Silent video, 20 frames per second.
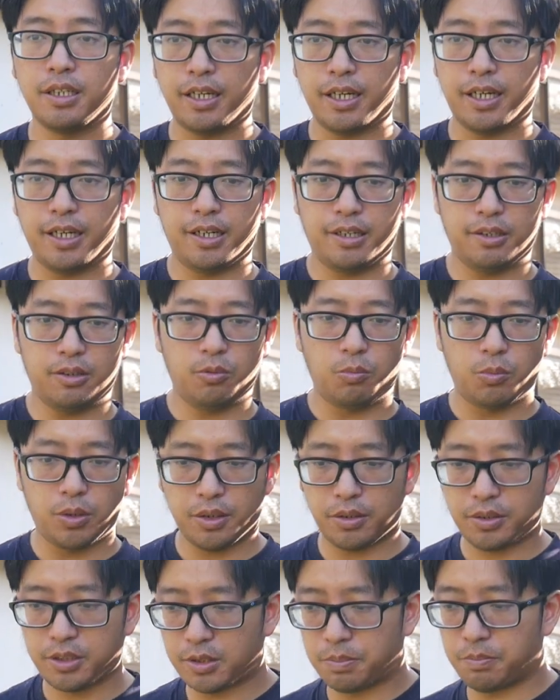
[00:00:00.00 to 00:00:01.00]
And
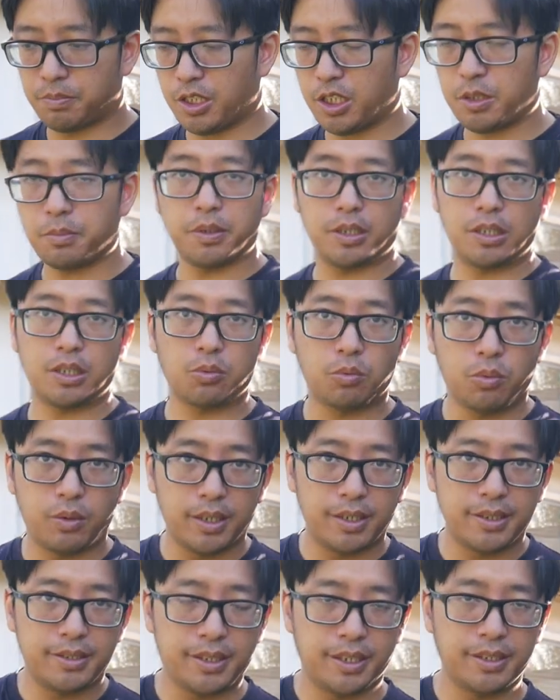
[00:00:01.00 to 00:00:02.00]
while this may be
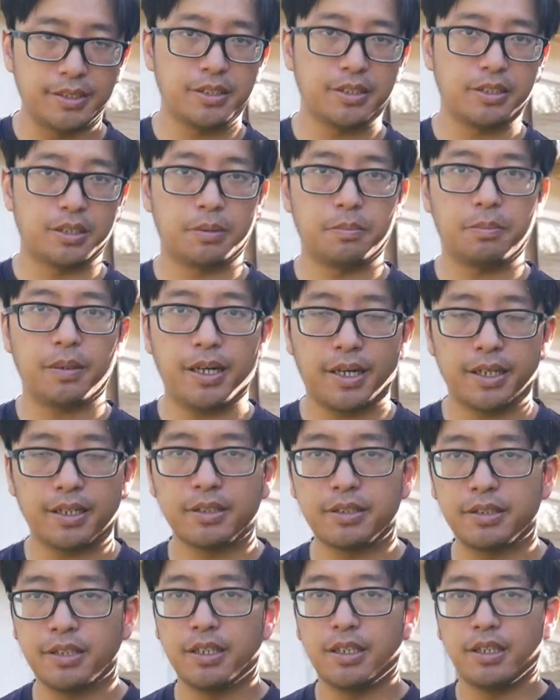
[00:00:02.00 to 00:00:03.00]
quite densely
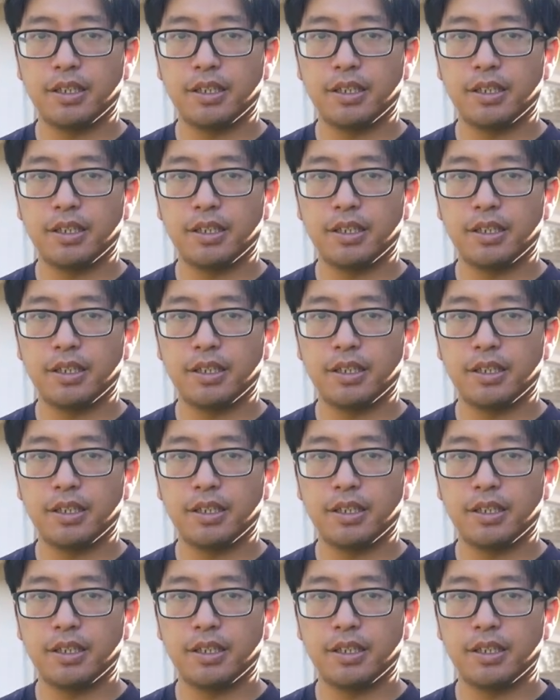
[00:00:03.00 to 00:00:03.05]
packed,